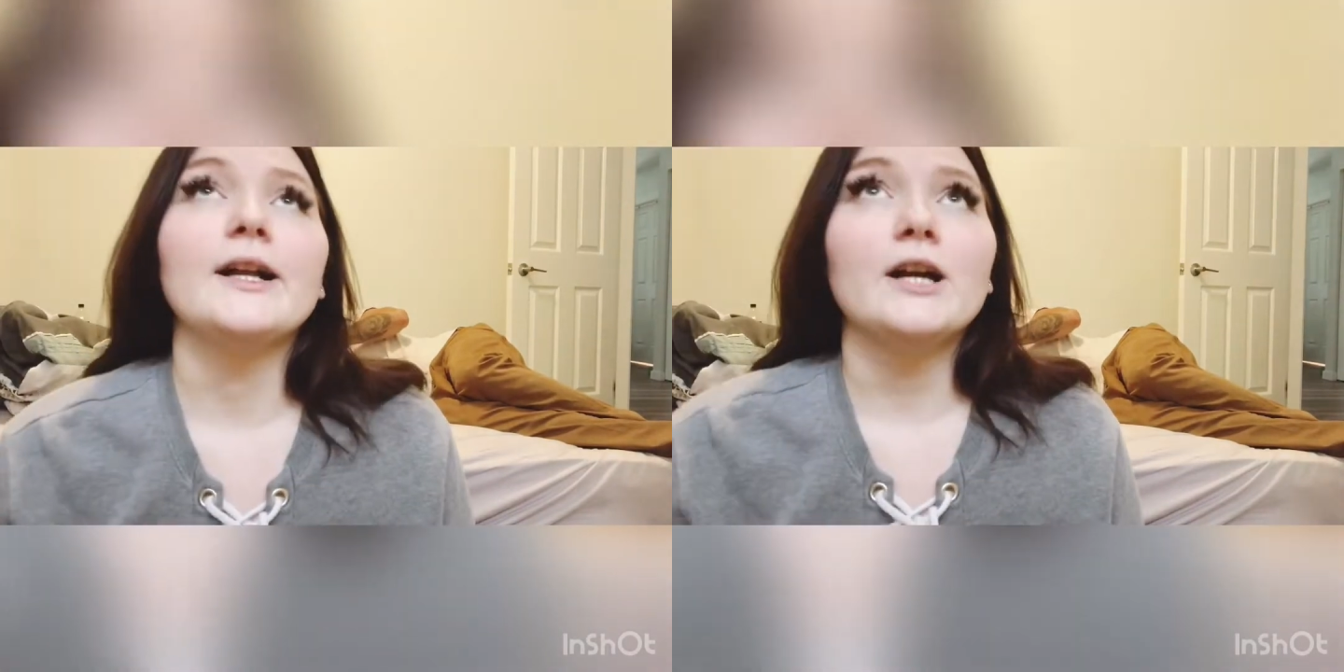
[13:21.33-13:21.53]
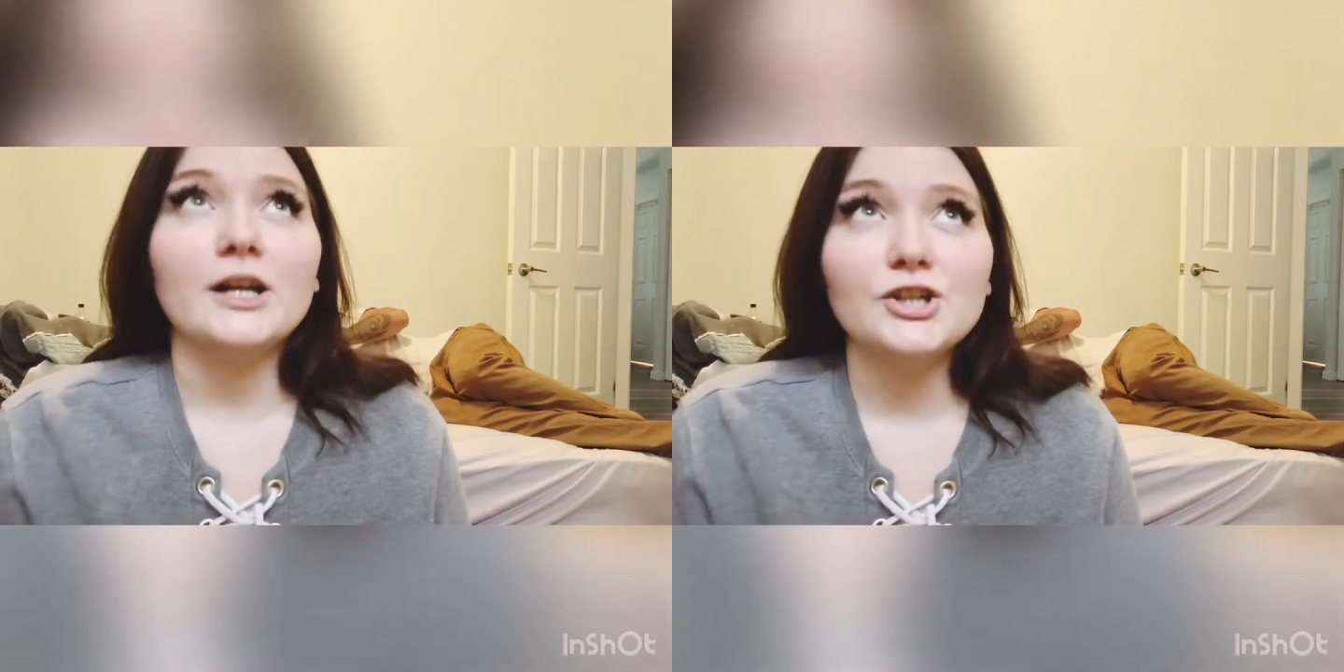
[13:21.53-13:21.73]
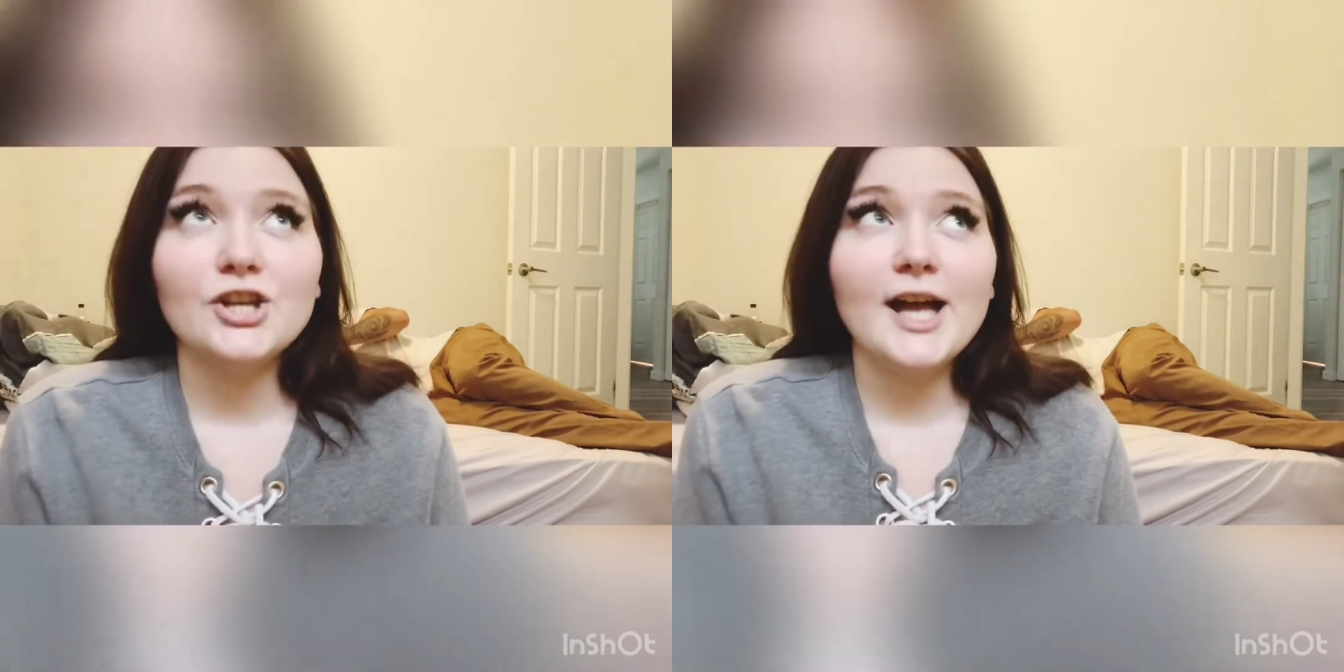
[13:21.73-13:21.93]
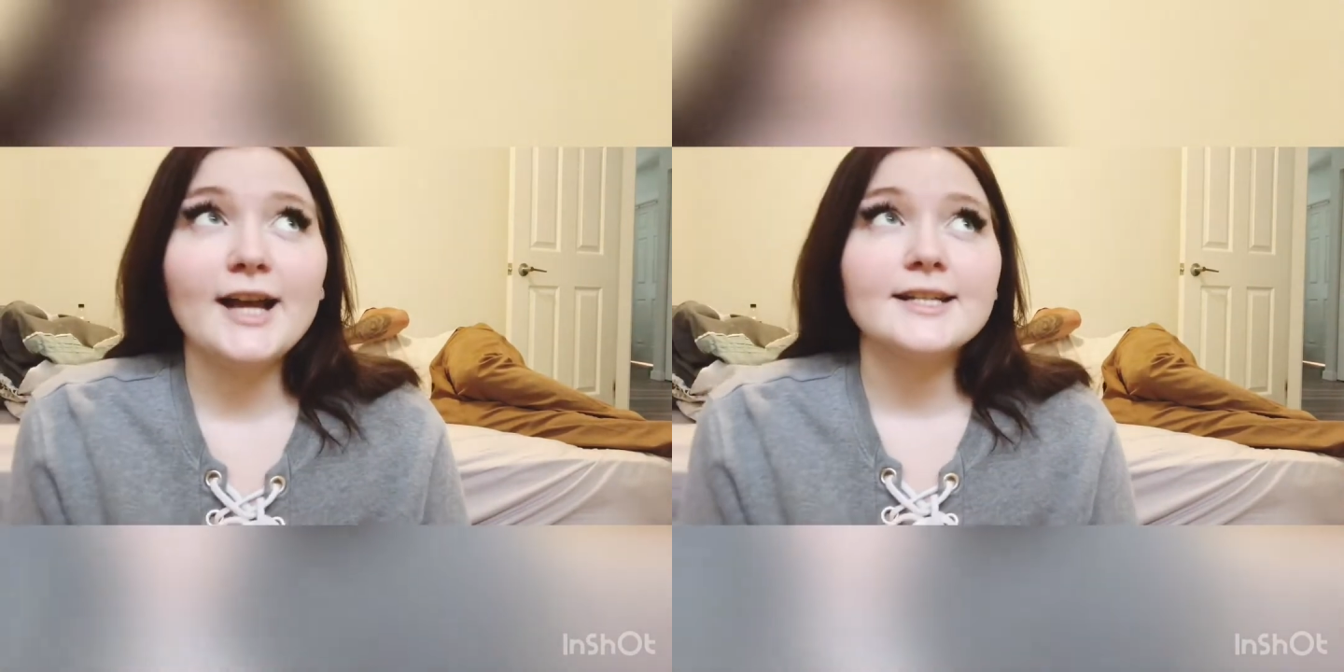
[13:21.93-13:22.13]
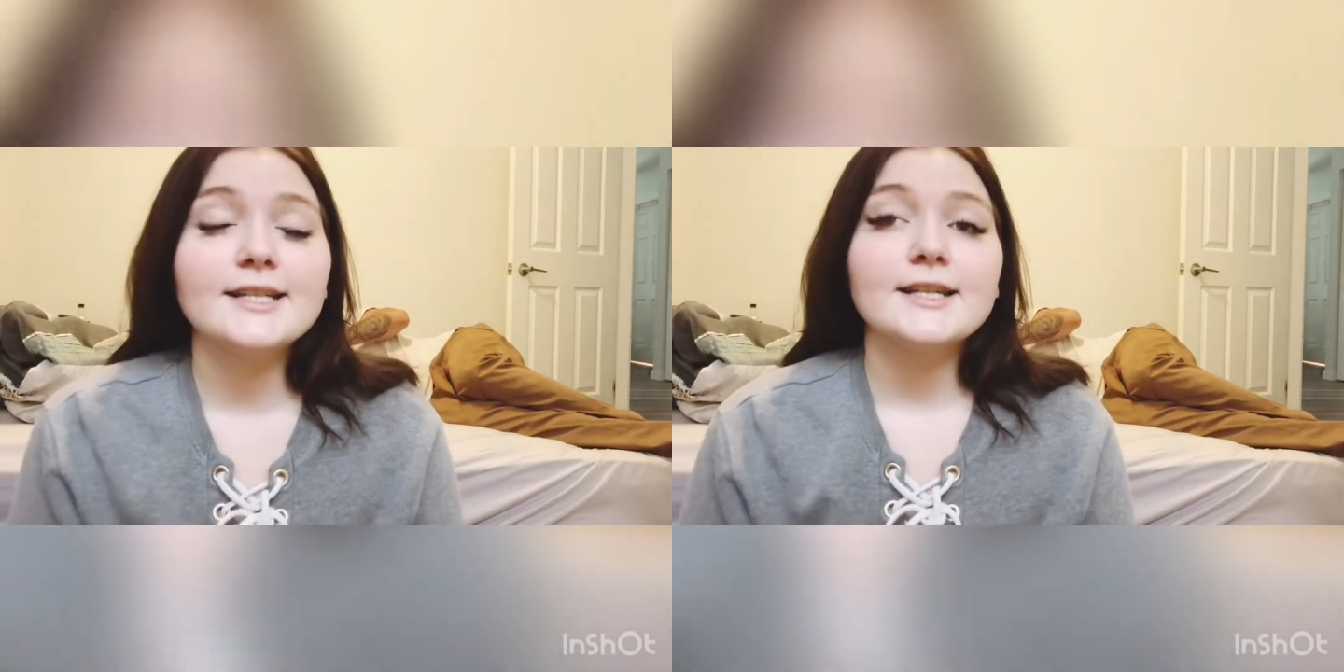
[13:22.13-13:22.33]
I got it
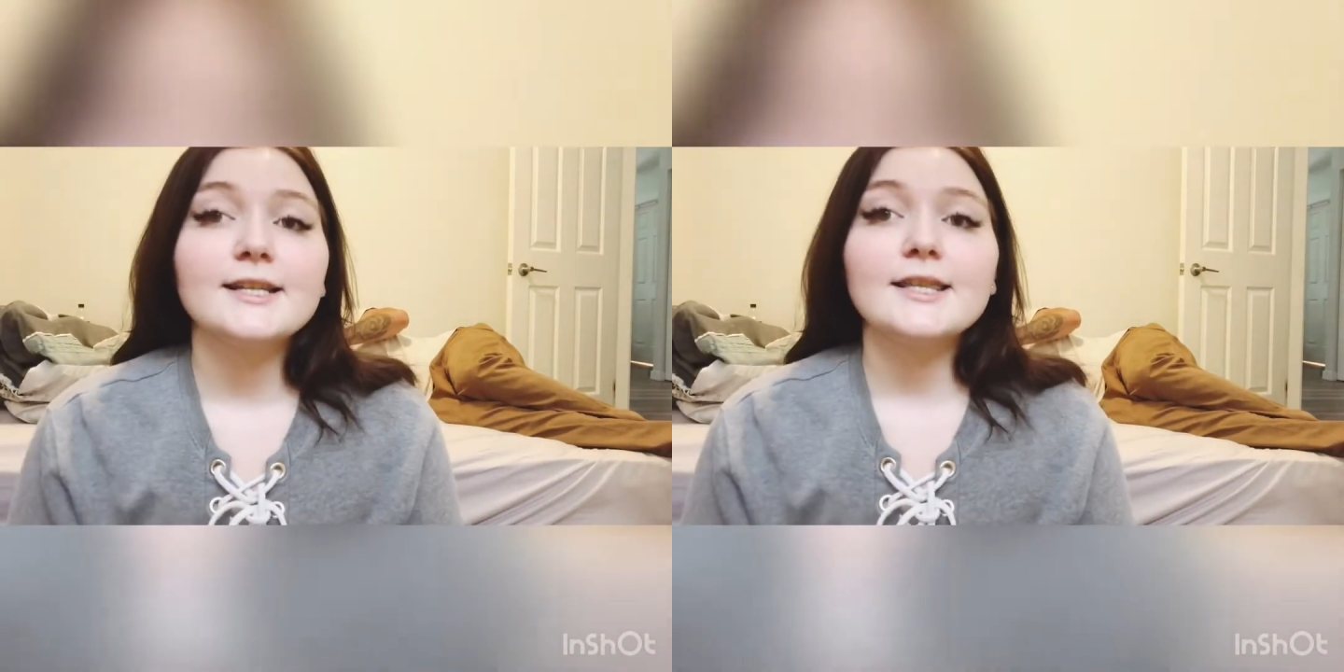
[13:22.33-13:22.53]
checked.